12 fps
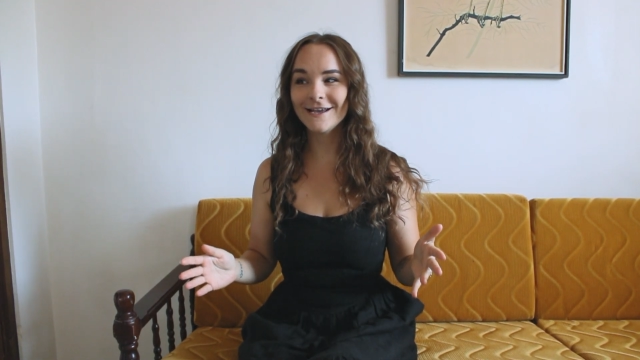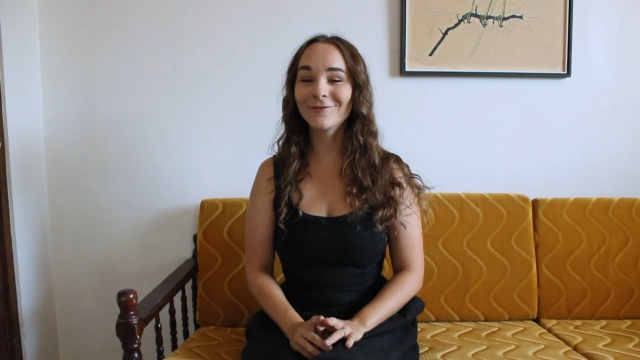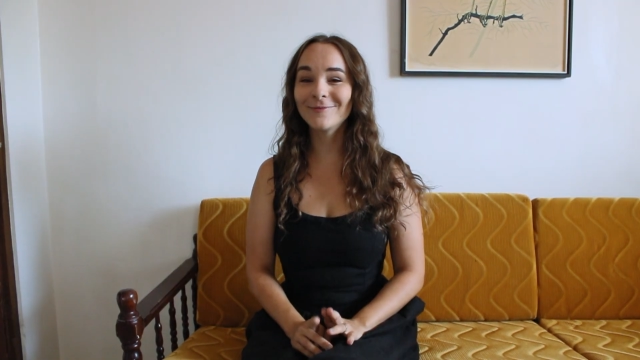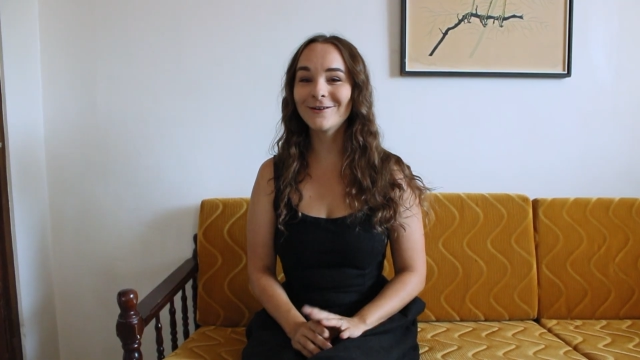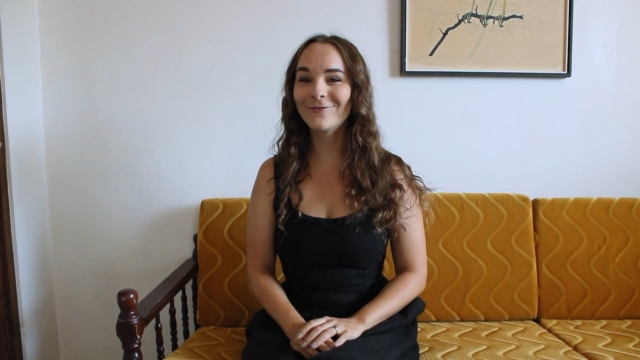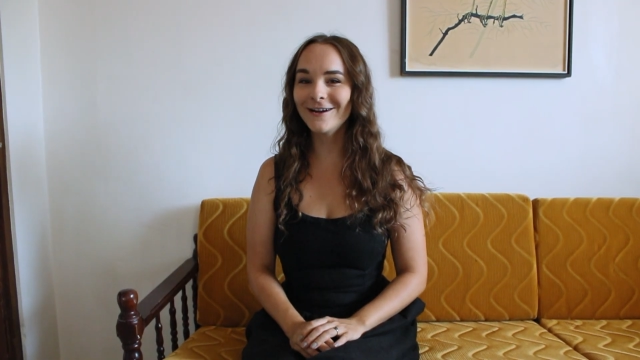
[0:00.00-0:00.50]

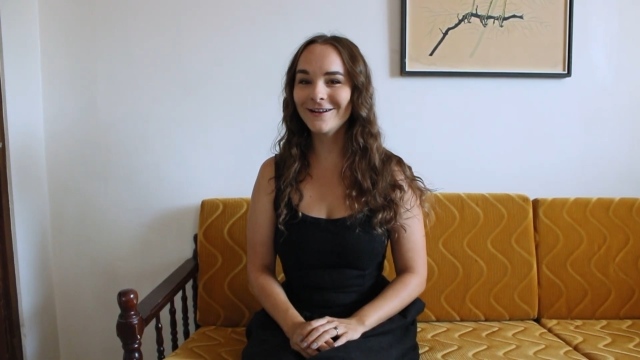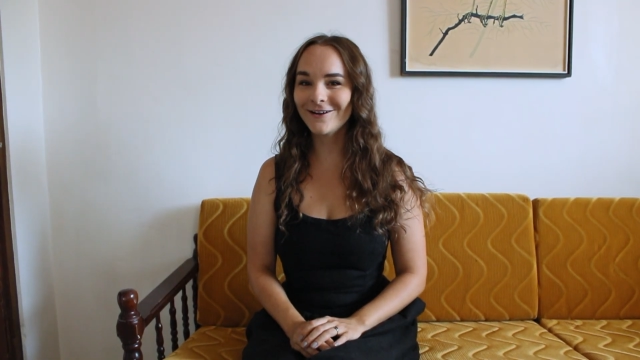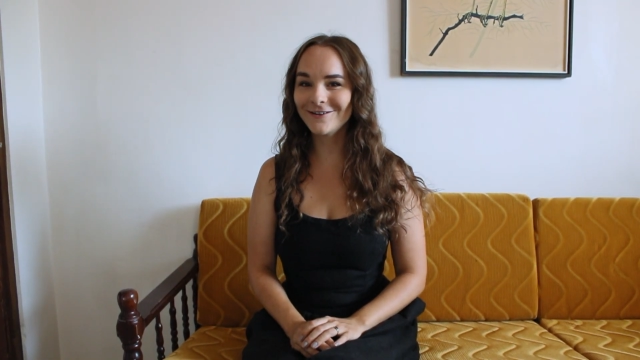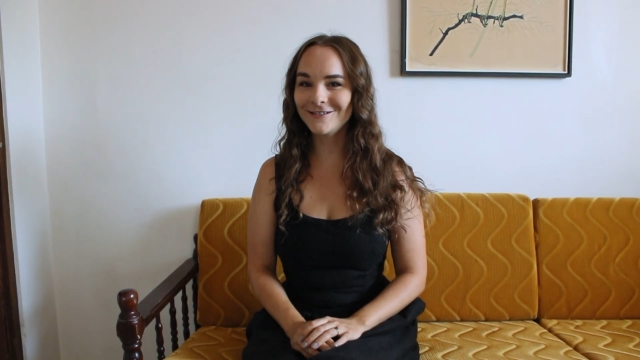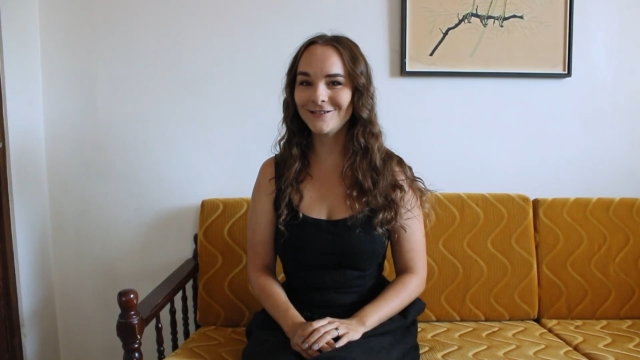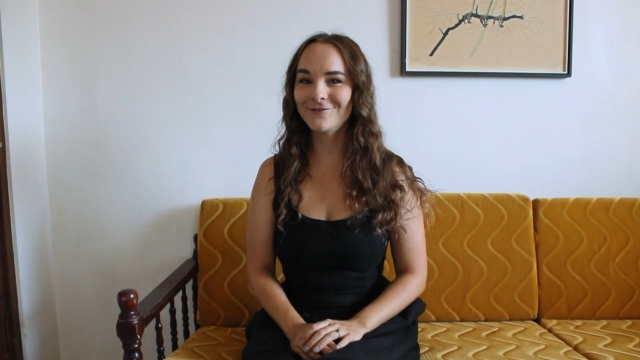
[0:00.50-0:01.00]
it'll be quite
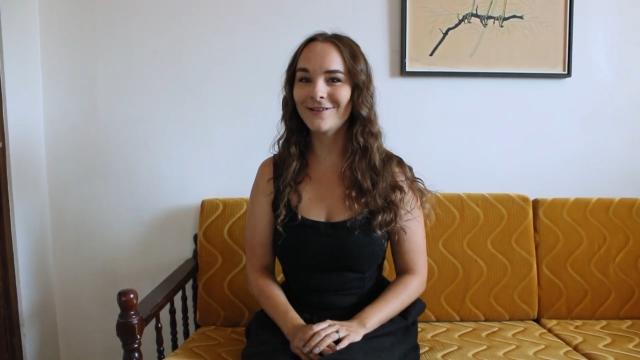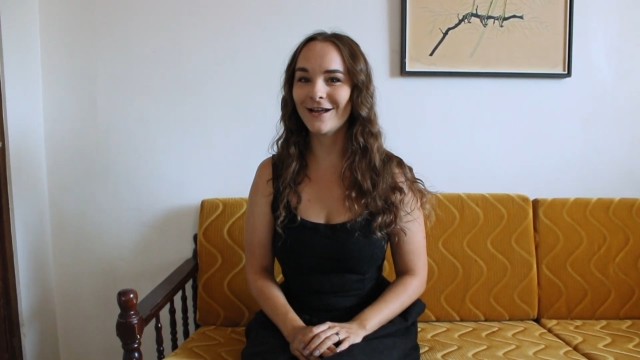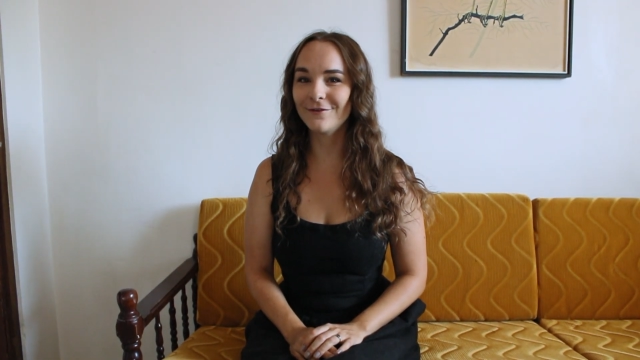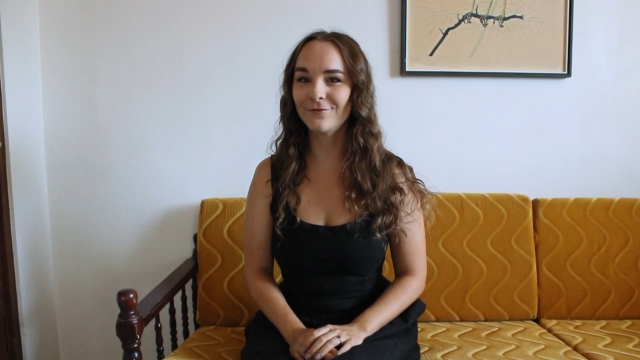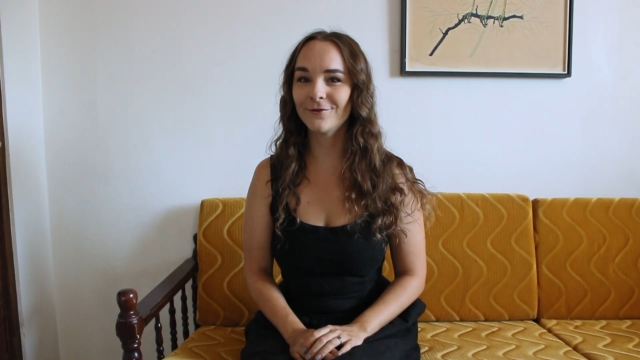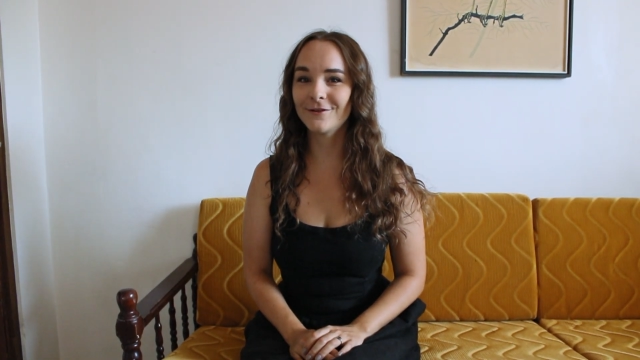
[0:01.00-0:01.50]
hard to do
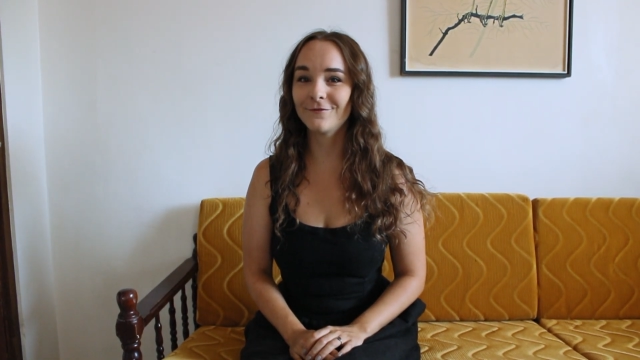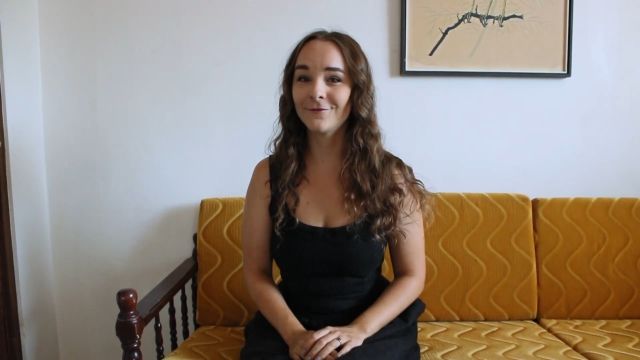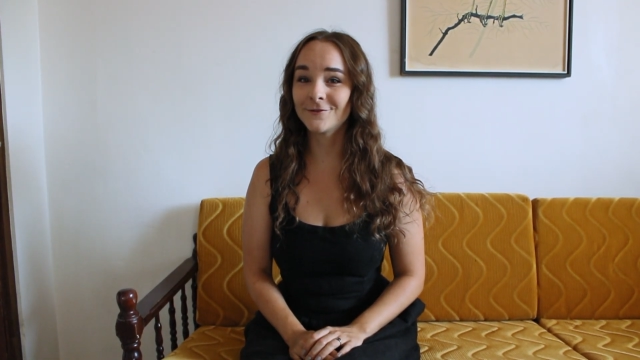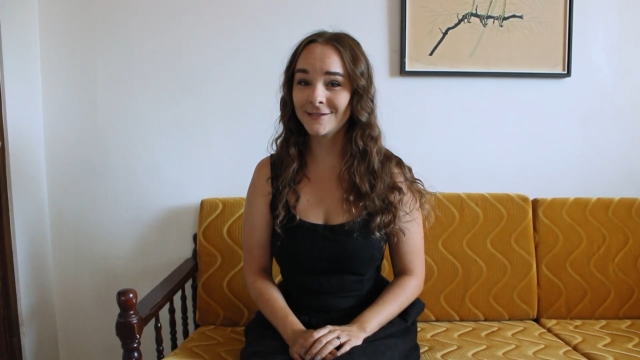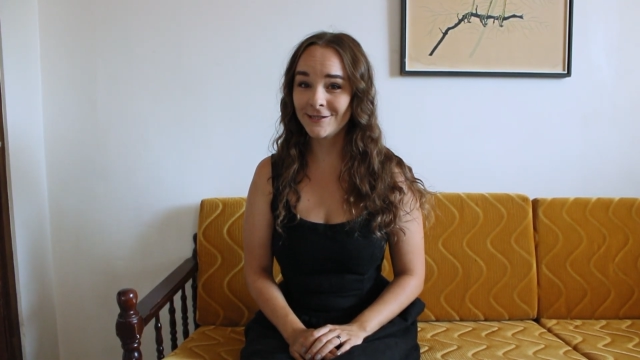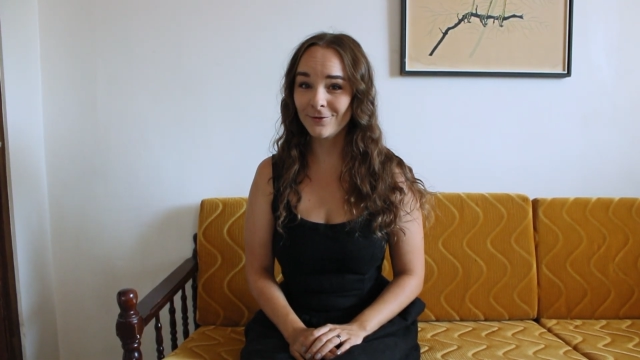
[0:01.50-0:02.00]
that for the
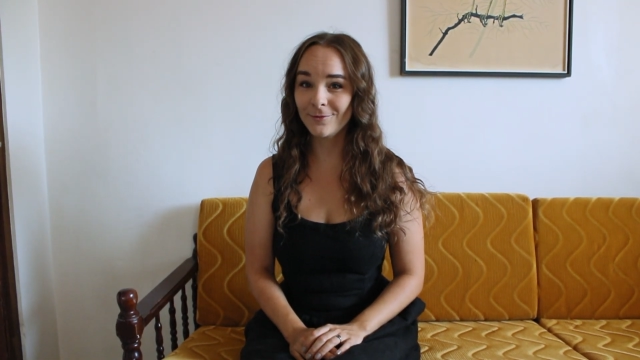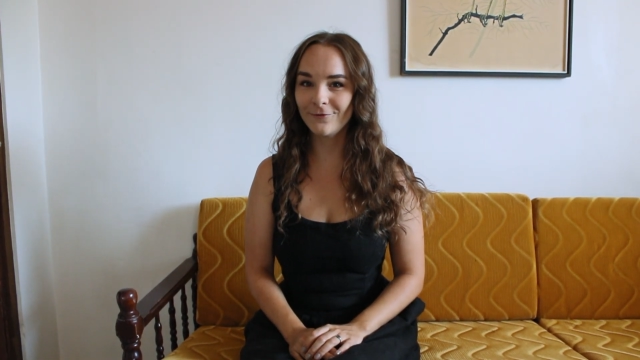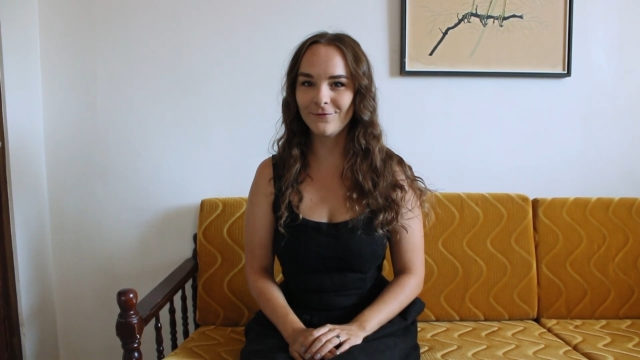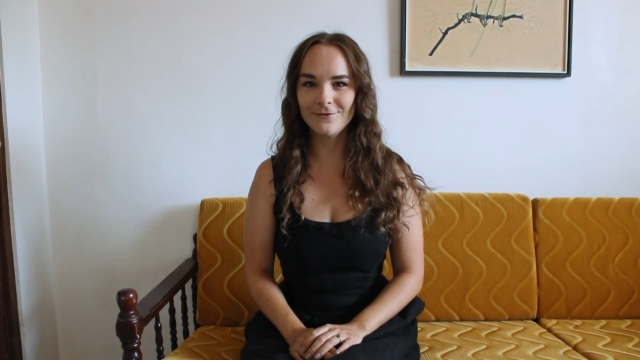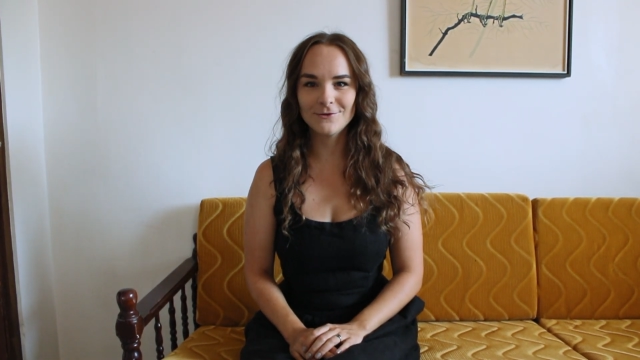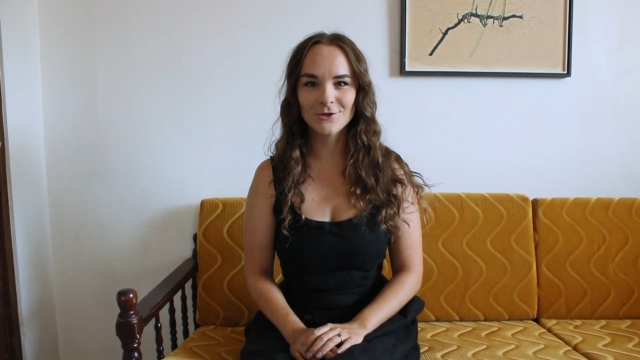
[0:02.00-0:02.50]
foreseeable
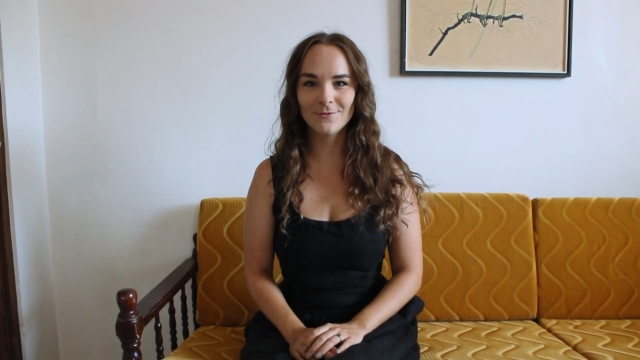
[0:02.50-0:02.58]
future